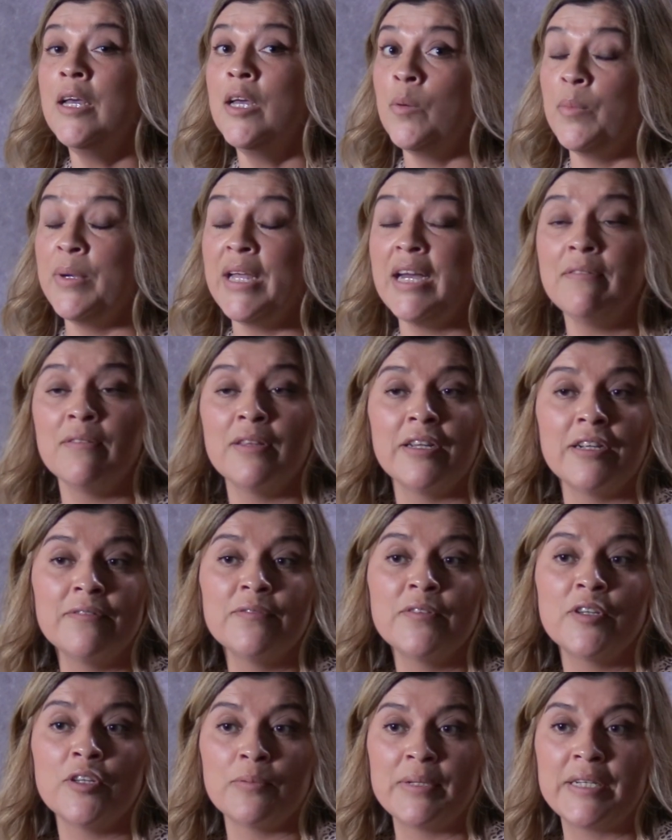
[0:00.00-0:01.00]
We have a lot
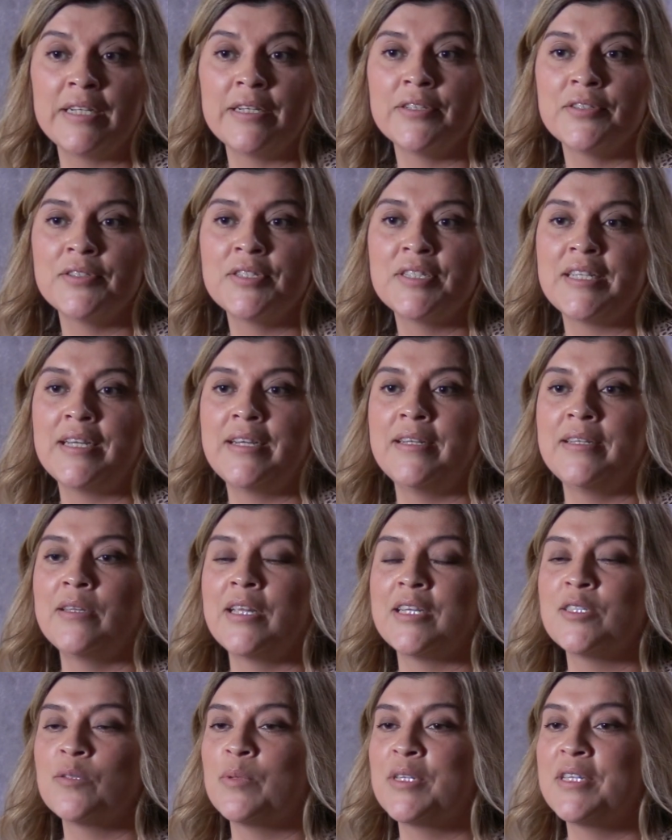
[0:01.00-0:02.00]
of careers, and
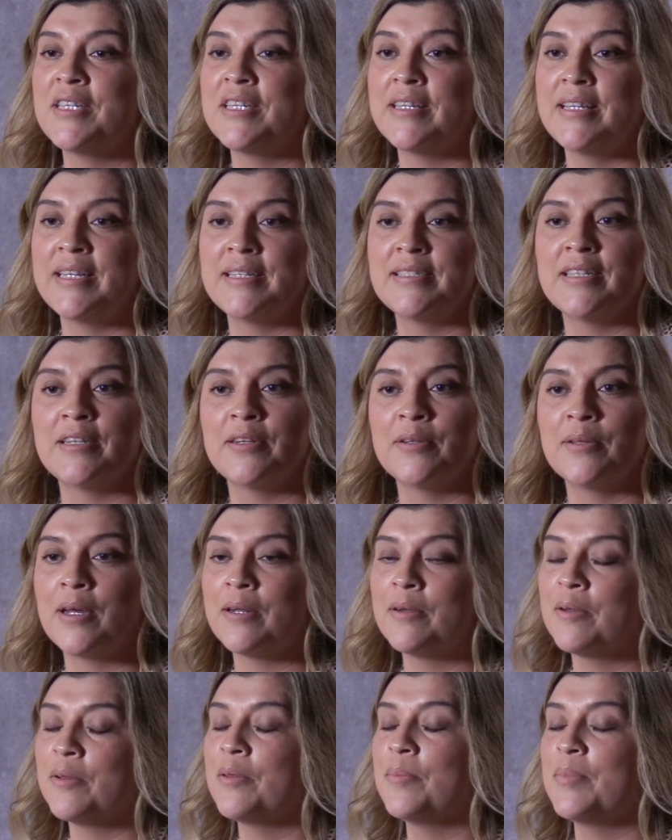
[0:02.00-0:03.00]
that's one of the things that a
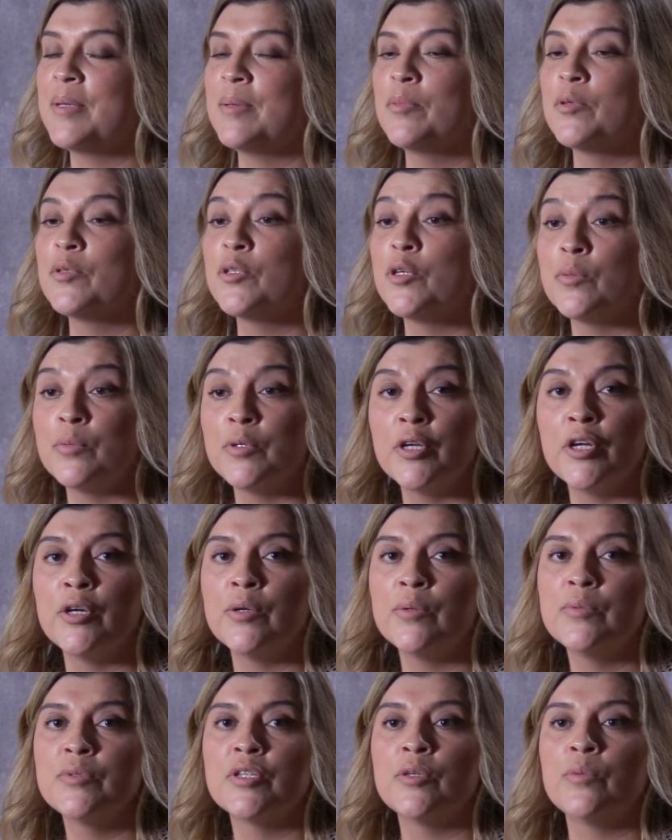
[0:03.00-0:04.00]
lot of the people don't
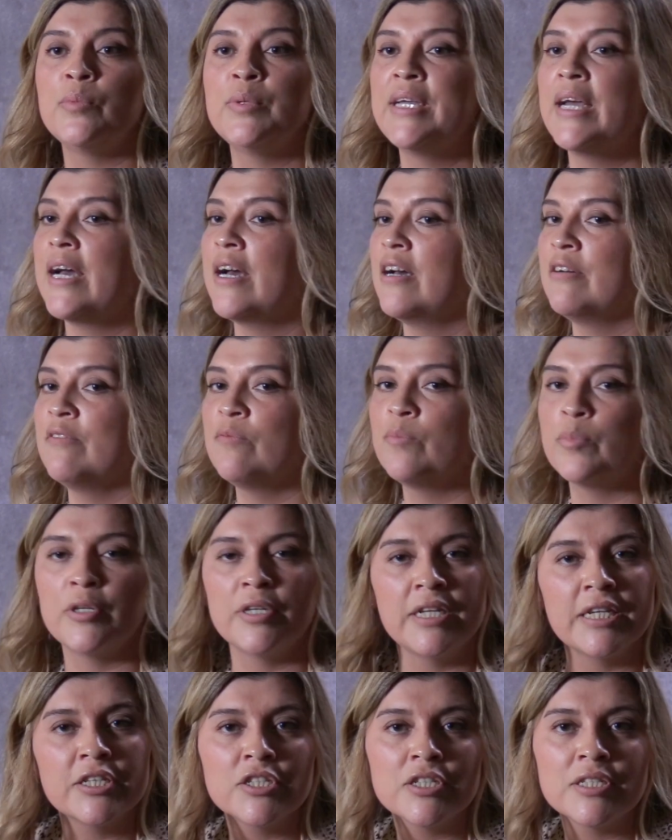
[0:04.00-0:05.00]
know. So we have
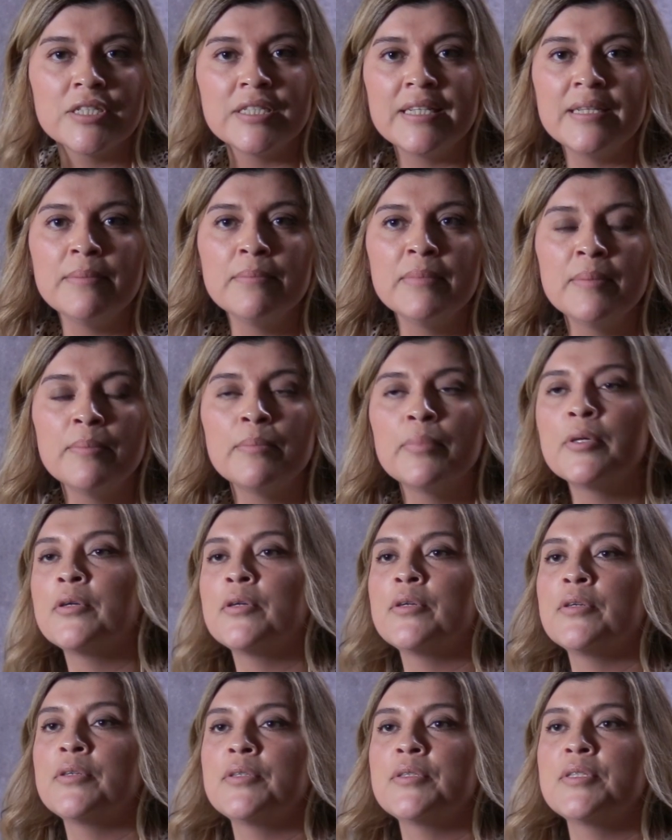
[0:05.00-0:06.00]
production team
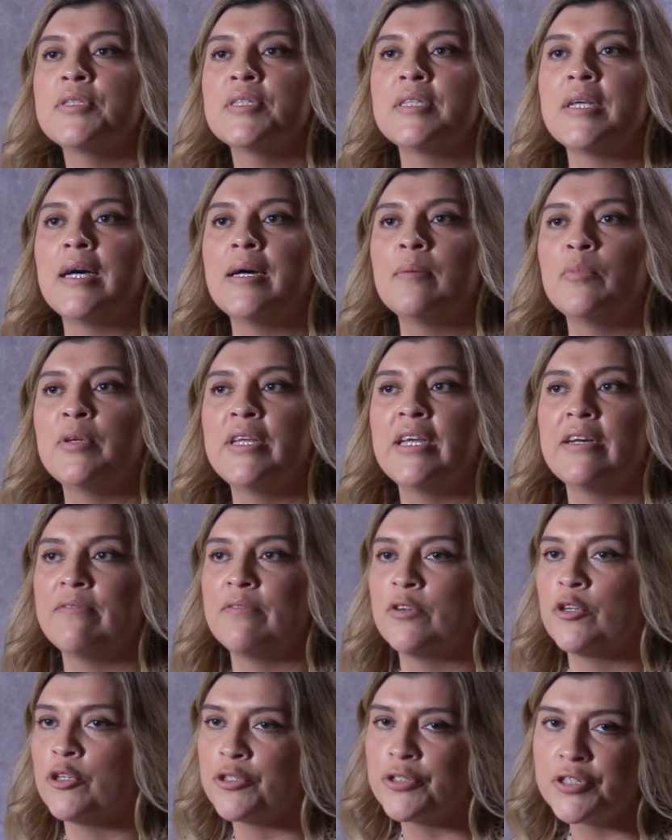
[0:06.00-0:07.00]
members, we have
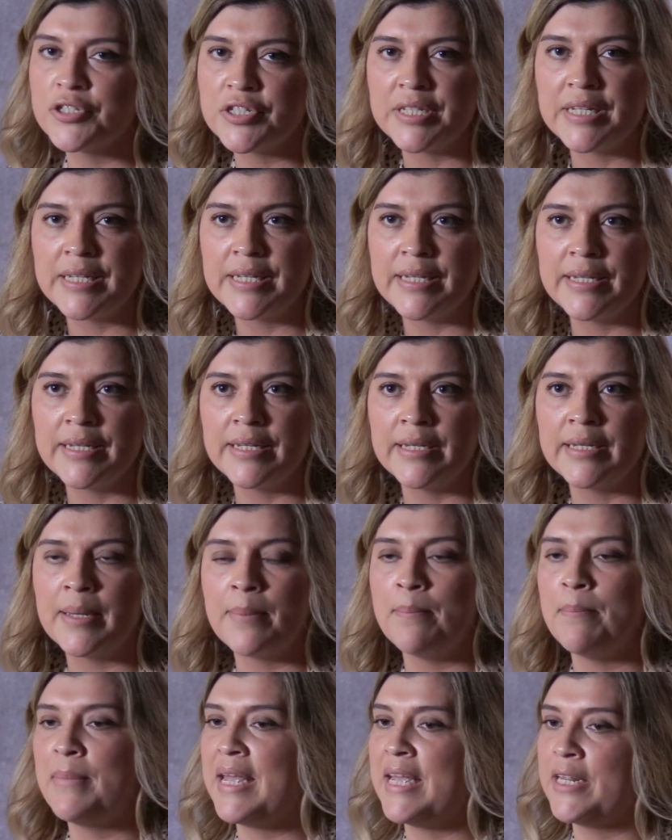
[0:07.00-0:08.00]
nursing,
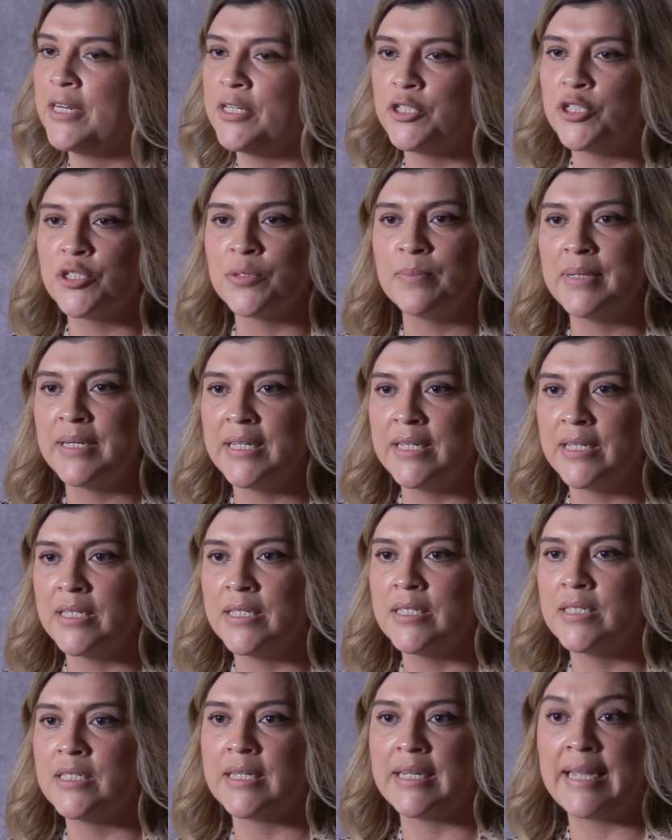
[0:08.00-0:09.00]

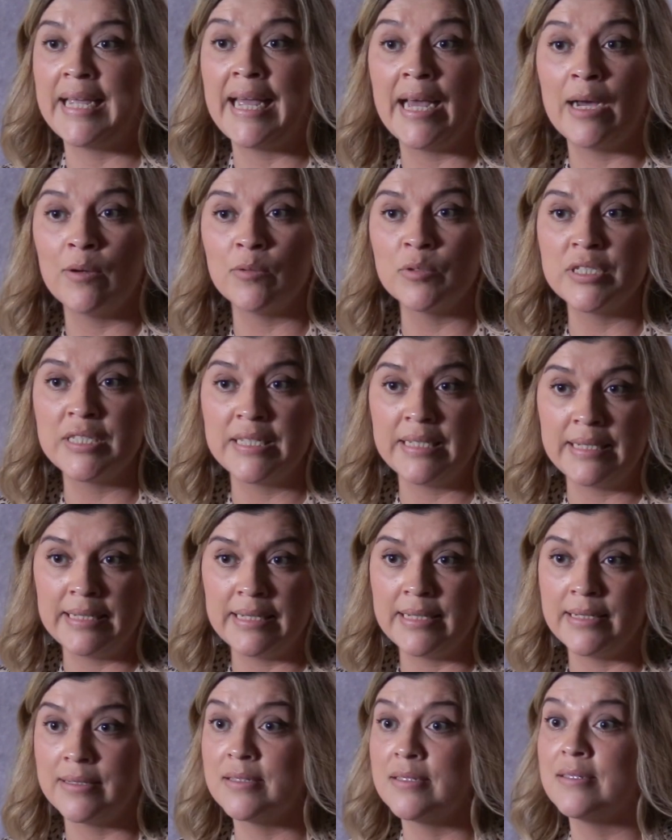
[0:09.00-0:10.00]
management,
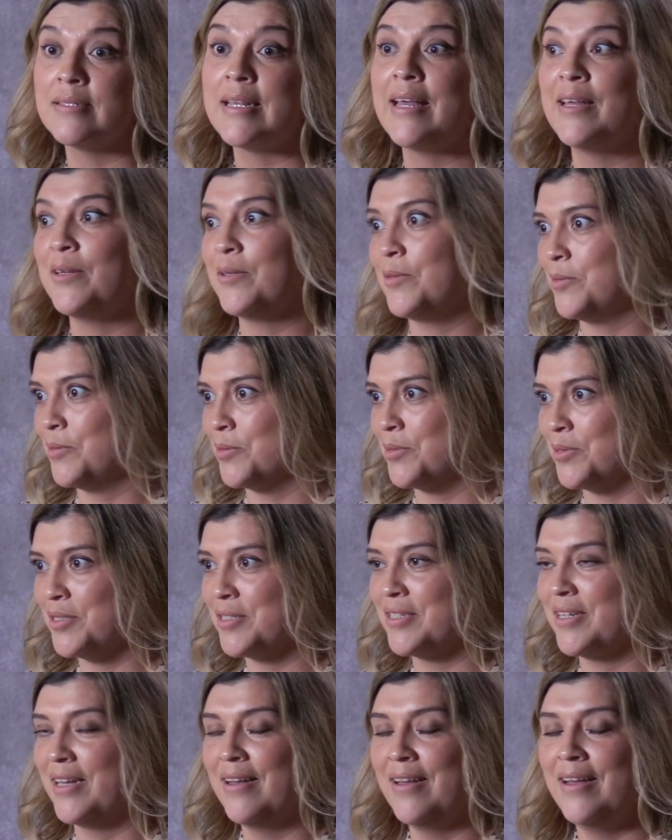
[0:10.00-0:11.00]
accounting,
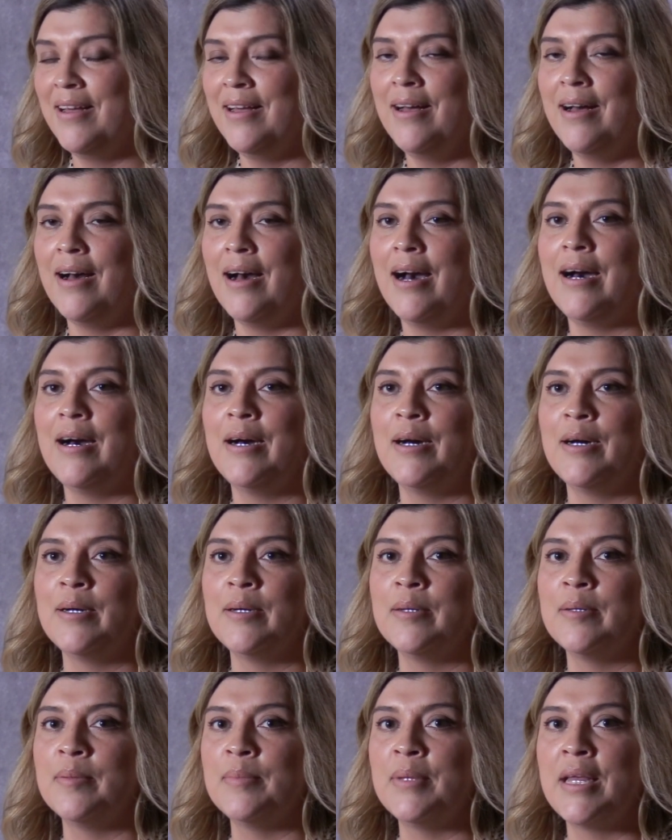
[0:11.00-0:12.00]
sales,
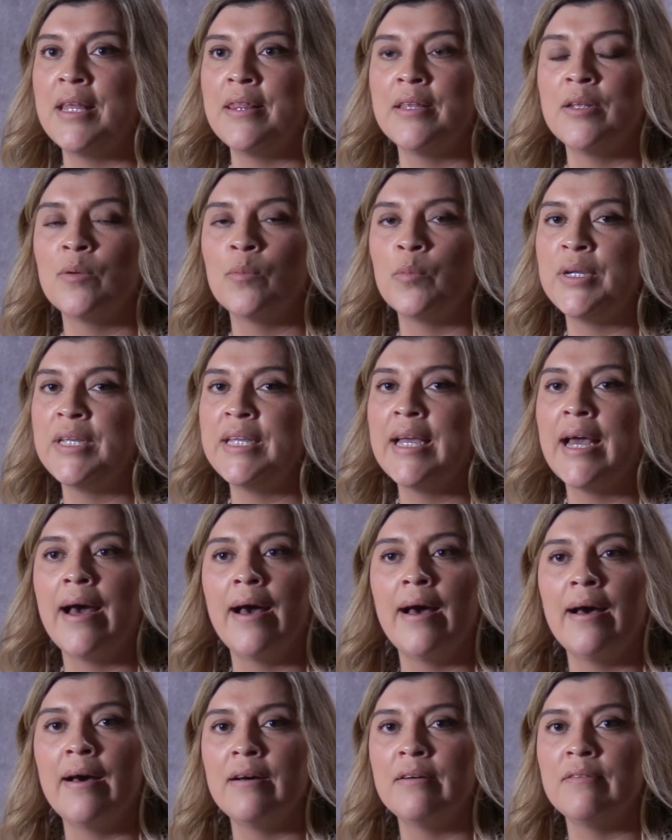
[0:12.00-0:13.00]
and then we
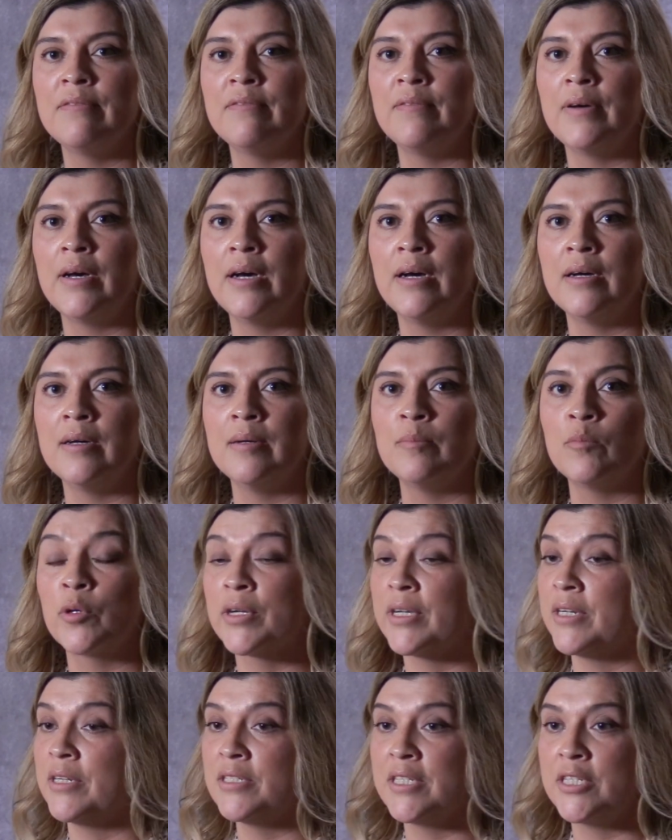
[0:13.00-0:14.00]
have
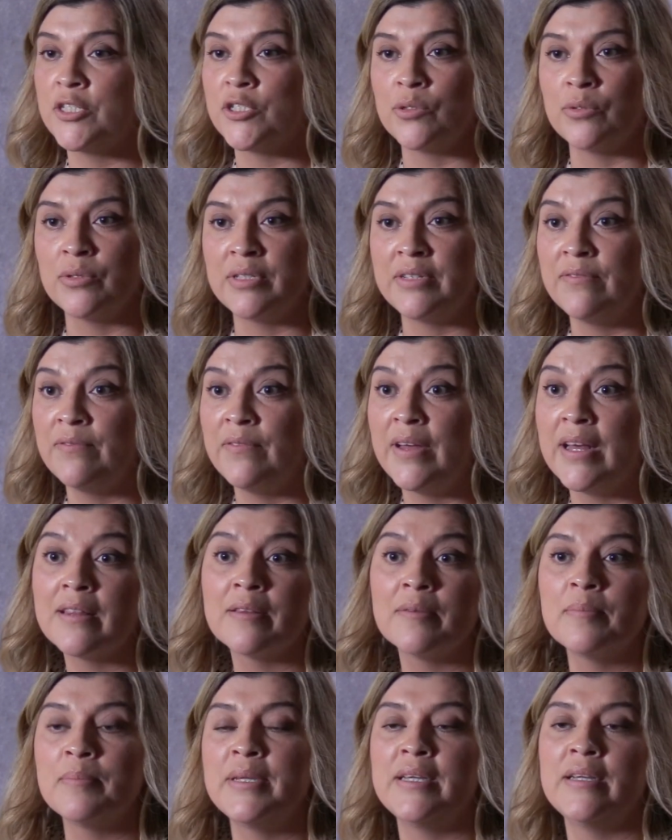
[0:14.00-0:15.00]
organizational
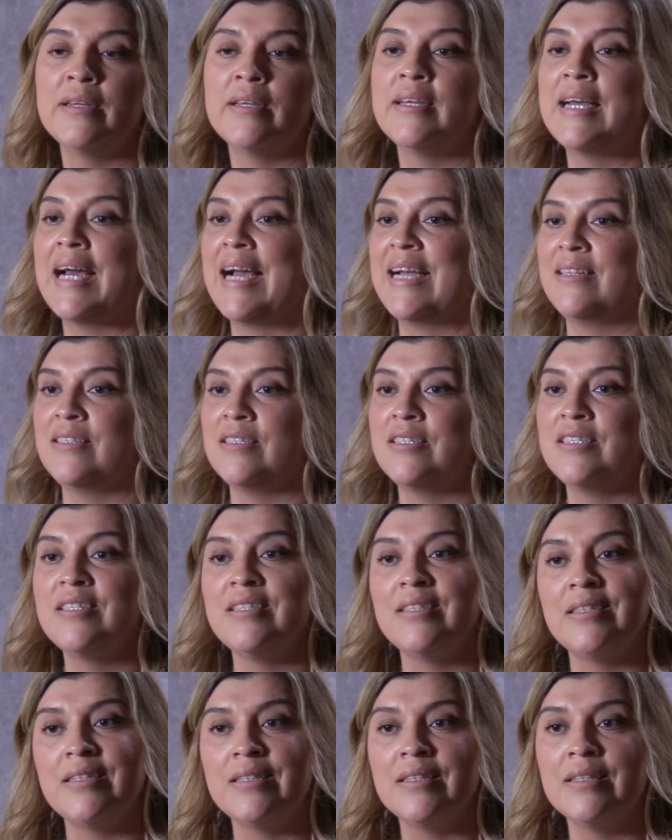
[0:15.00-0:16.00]
development,
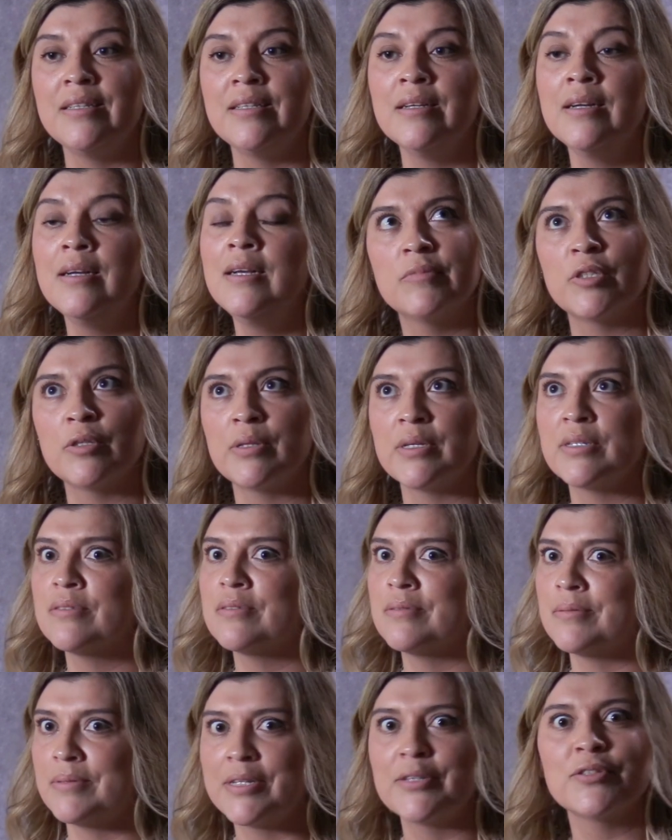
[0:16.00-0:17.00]
IT. So
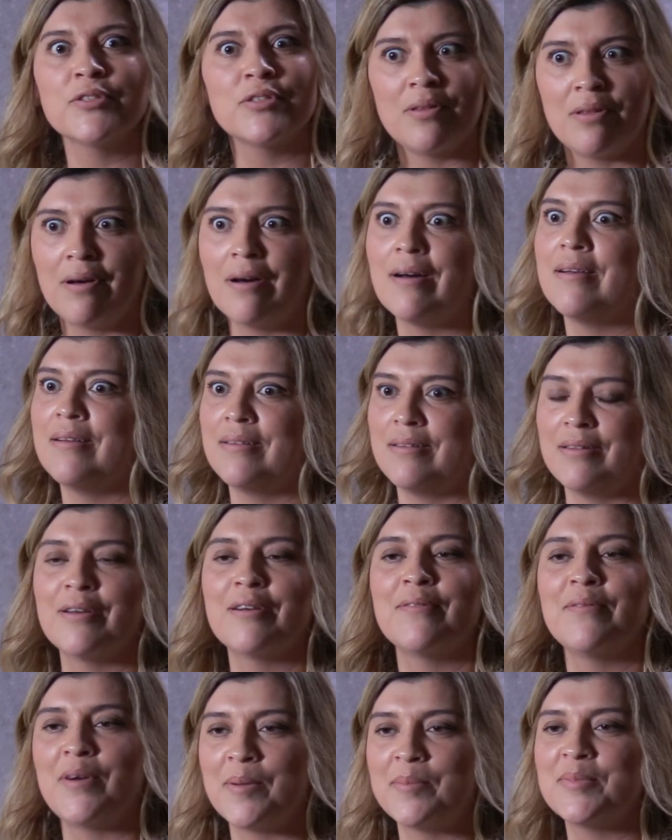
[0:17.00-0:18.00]
there's a lot
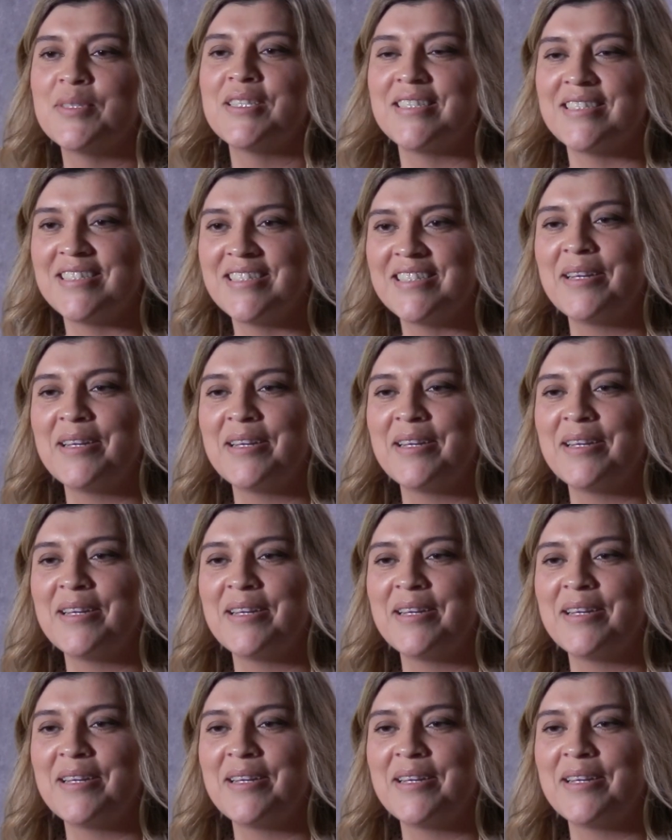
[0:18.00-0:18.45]
of options.